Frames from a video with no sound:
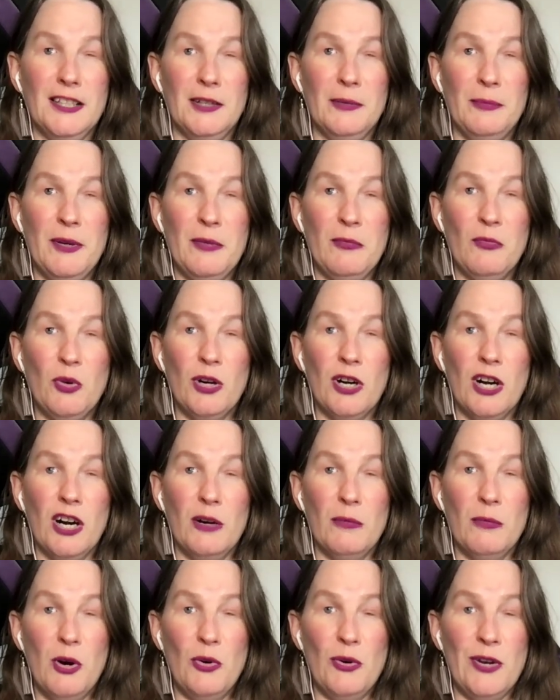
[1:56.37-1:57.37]
a bit more
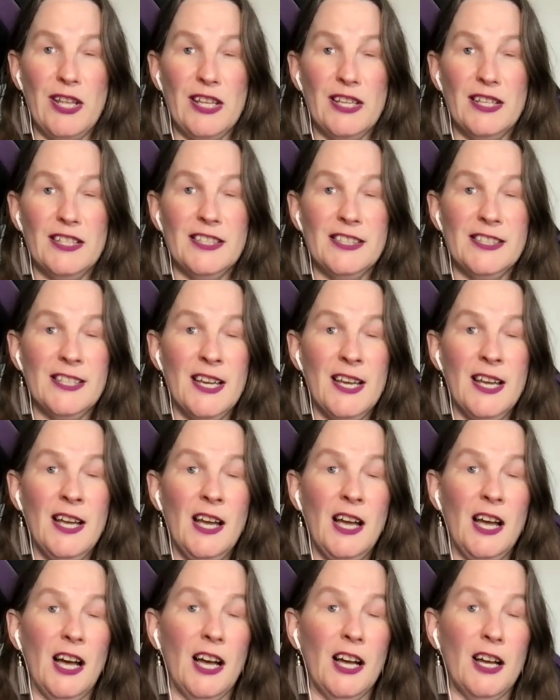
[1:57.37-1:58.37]
harmonious.
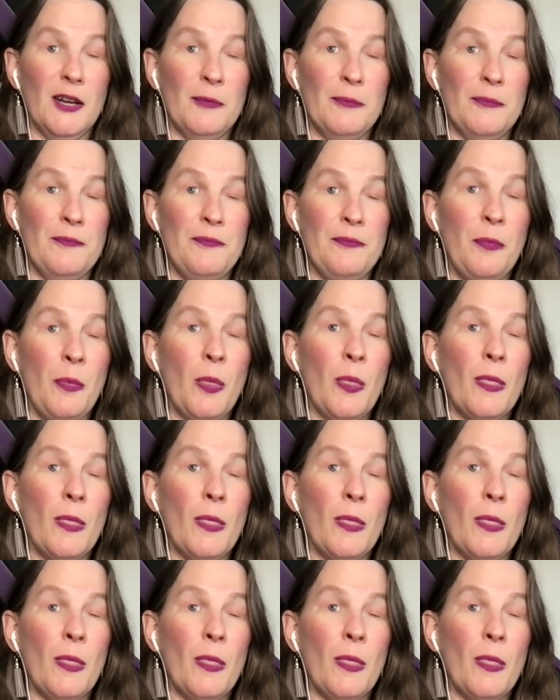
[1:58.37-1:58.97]
So